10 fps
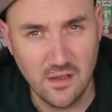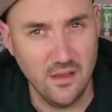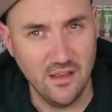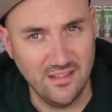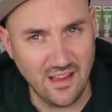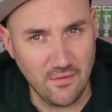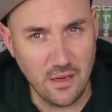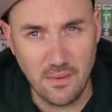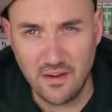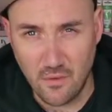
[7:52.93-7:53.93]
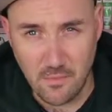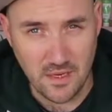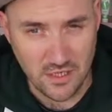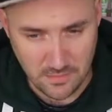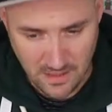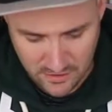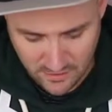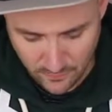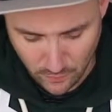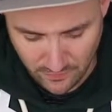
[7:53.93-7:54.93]
it's definitely a bit of a mishmash
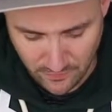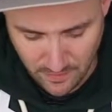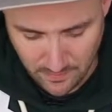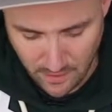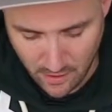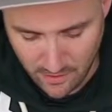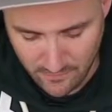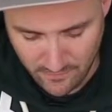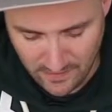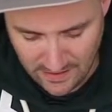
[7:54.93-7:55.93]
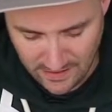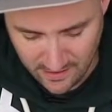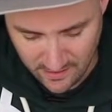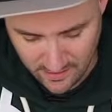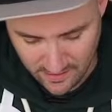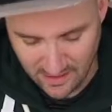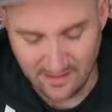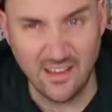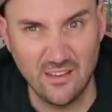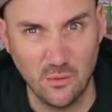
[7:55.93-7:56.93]
of all of them, but hopefully it
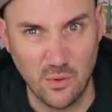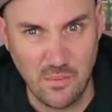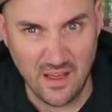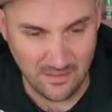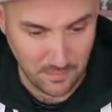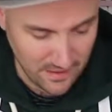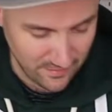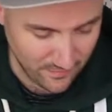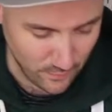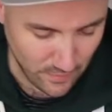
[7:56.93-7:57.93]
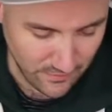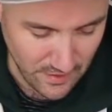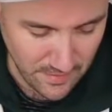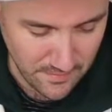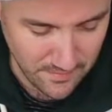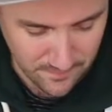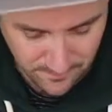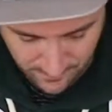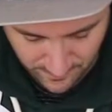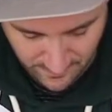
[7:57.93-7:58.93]
takes all the best bits of all of them.
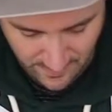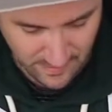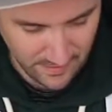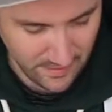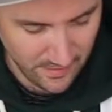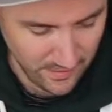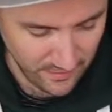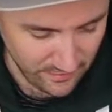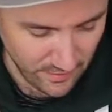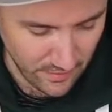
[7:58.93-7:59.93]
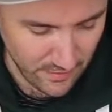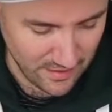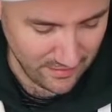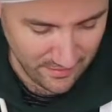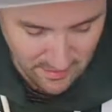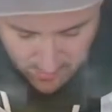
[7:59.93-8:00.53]
So that's